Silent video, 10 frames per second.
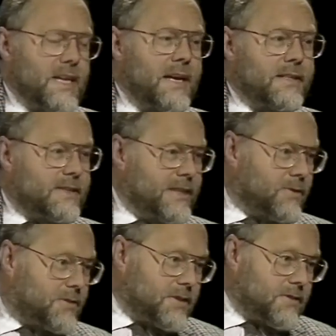and it
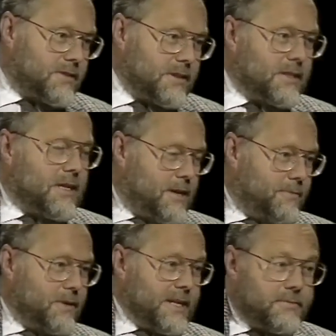tells us that
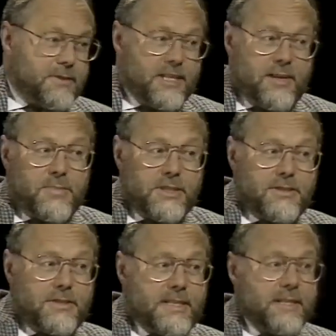for a given
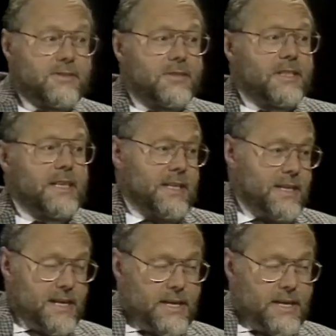temperature and density,